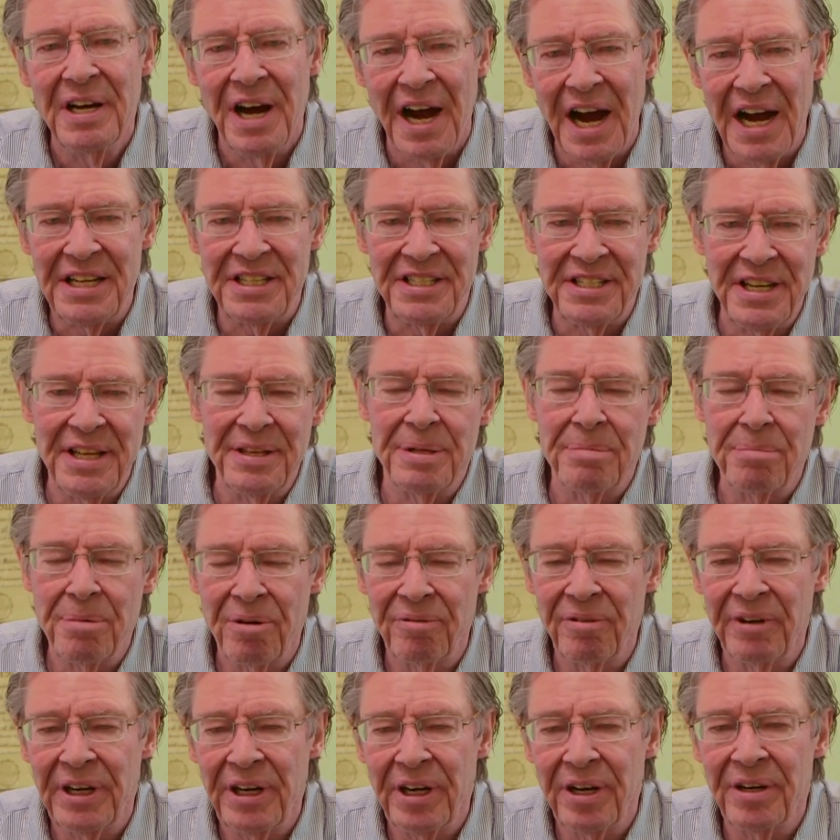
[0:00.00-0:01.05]
I sent them
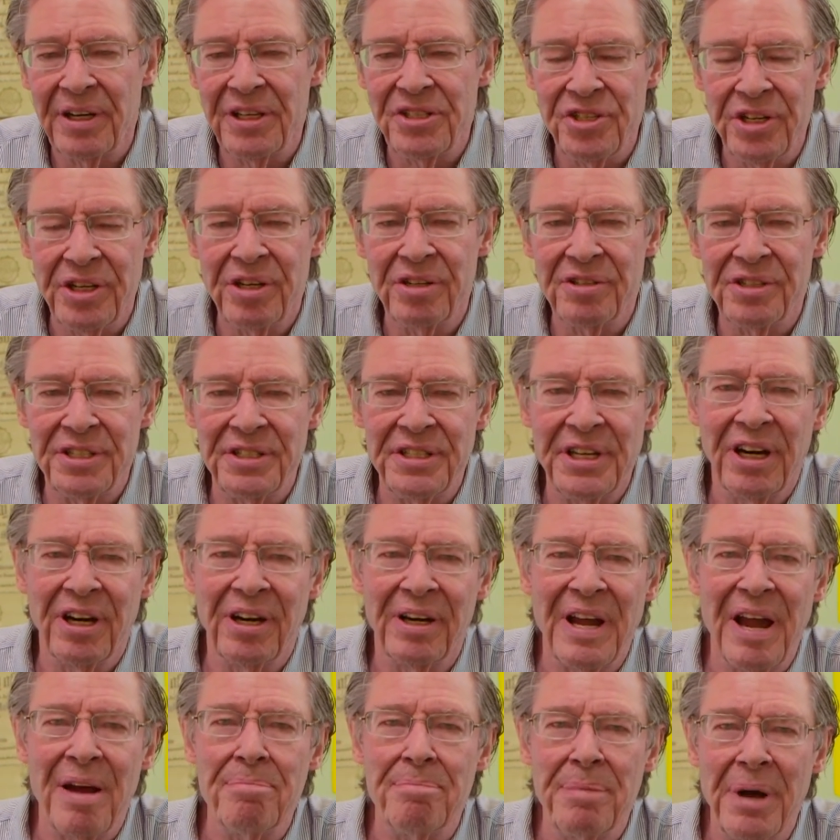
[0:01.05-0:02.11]
over here to Gino Terra
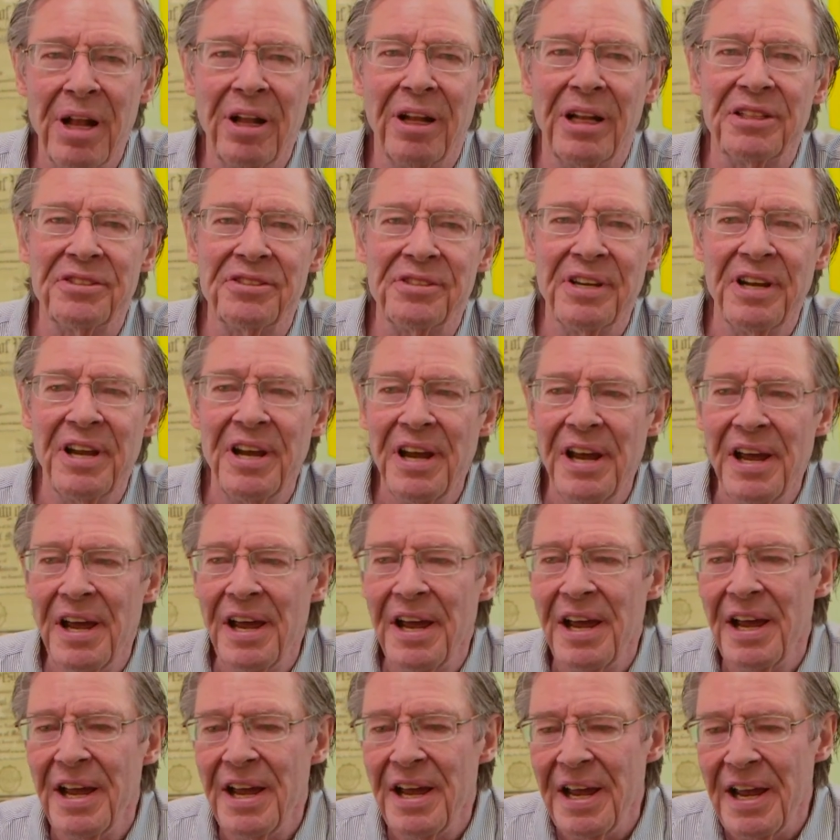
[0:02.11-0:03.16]
to have pellets.
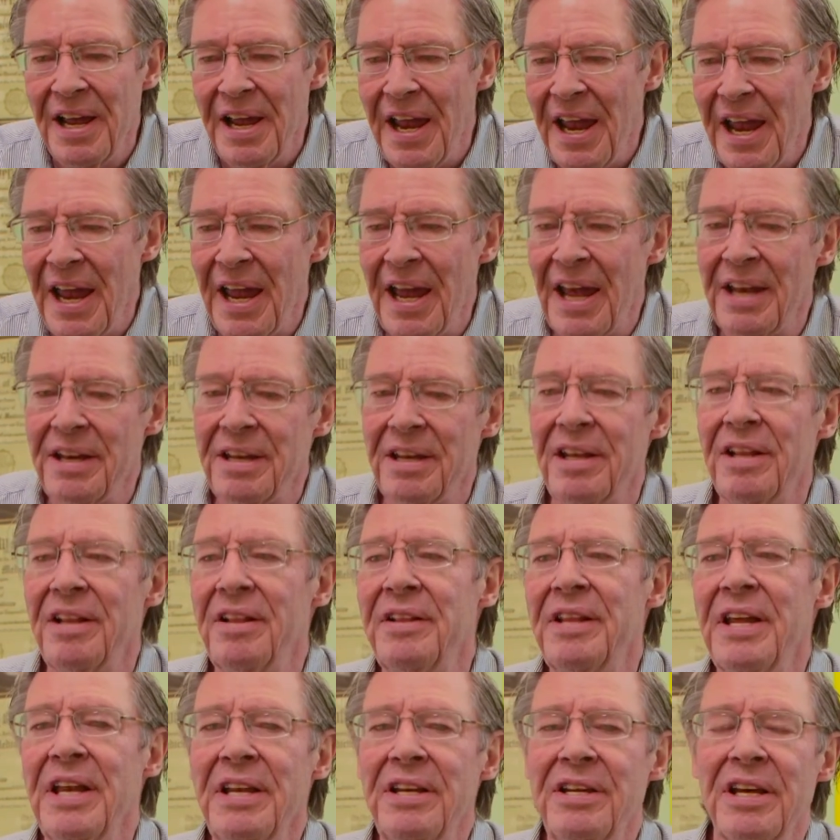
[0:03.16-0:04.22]
And
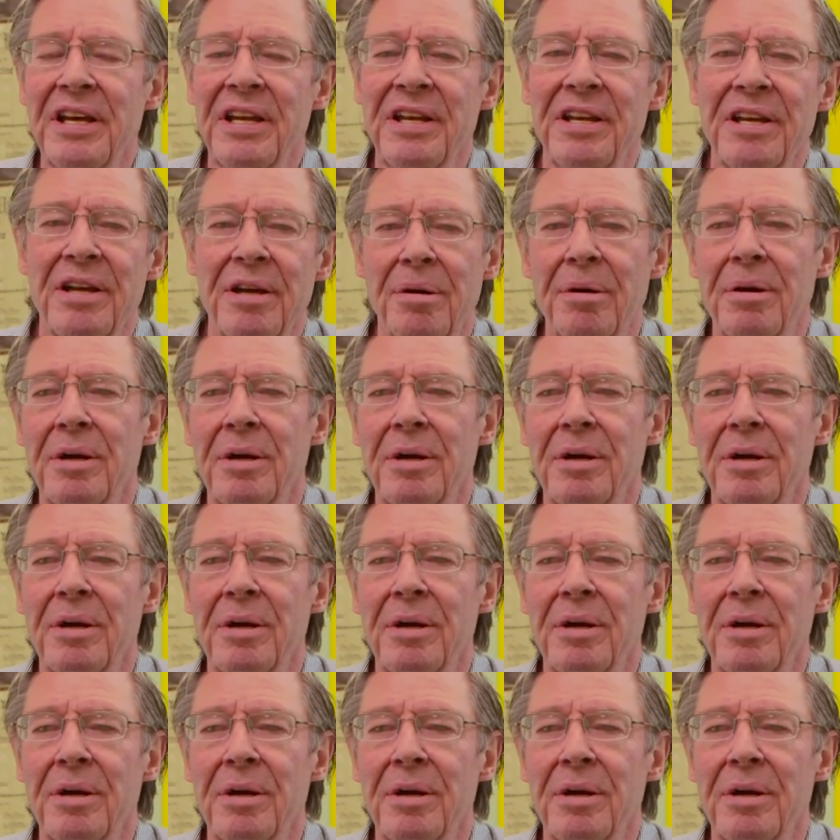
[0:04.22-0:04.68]
they did